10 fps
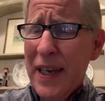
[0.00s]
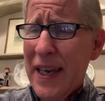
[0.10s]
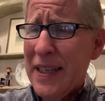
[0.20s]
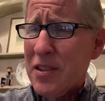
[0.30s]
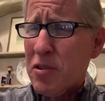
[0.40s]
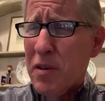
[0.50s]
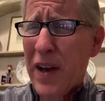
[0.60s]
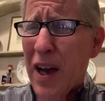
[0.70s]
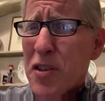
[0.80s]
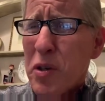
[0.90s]
and sort of
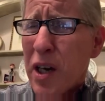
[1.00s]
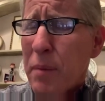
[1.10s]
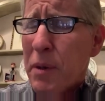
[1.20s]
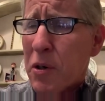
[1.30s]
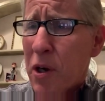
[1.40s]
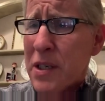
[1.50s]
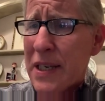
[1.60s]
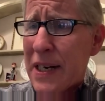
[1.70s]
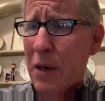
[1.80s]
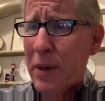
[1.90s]
how you come across
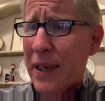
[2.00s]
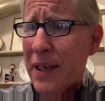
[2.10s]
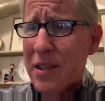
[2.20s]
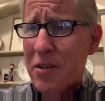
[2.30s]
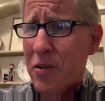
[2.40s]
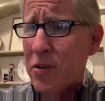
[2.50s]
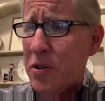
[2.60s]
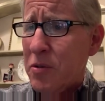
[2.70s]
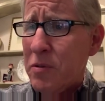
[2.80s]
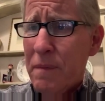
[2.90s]
and how I get to know
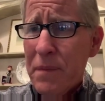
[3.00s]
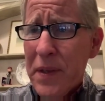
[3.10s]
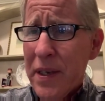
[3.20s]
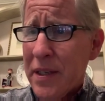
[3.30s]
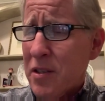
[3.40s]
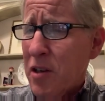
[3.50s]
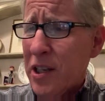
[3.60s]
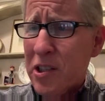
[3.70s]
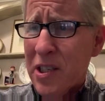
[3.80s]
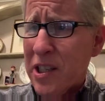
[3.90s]
you is
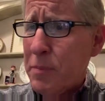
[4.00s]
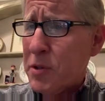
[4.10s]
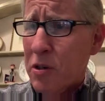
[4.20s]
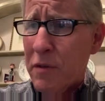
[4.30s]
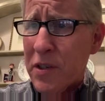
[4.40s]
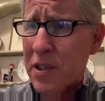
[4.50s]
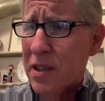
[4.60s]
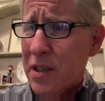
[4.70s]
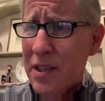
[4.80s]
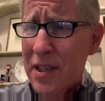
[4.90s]
not just lip service.
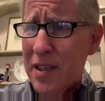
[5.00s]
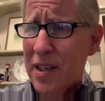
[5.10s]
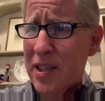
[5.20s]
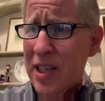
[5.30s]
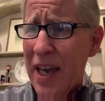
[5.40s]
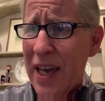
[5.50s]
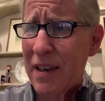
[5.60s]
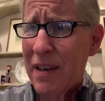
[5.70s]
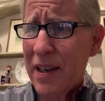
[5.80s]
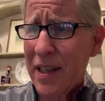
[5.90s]
It's easy to
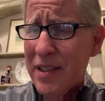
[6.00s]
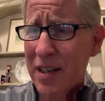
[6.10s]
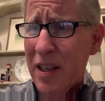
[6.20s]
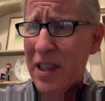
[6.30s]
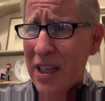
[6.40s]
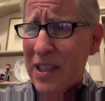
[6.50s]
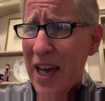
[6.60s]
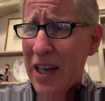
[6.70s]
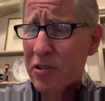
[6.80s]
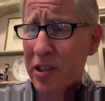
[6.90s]
say, it's another thing
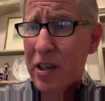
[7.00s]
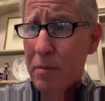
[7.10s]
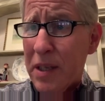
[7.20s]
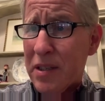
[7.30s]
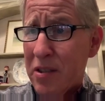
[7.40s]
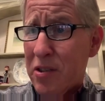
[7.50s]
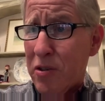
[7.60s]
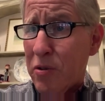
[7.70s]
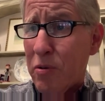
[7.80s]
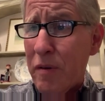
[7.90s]
to actually commit to
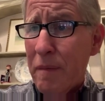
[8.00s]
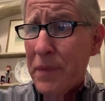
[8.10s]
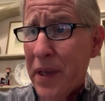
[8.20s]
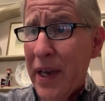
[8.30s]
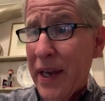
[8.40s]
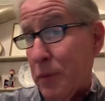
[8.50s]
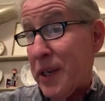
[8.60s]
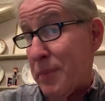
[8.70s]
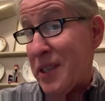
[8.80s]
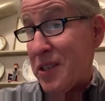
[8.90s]
do, and we
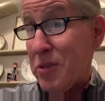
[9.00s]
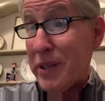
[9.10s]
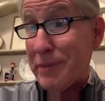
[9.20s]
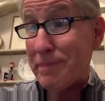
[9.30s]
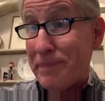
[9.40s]
commit to do it.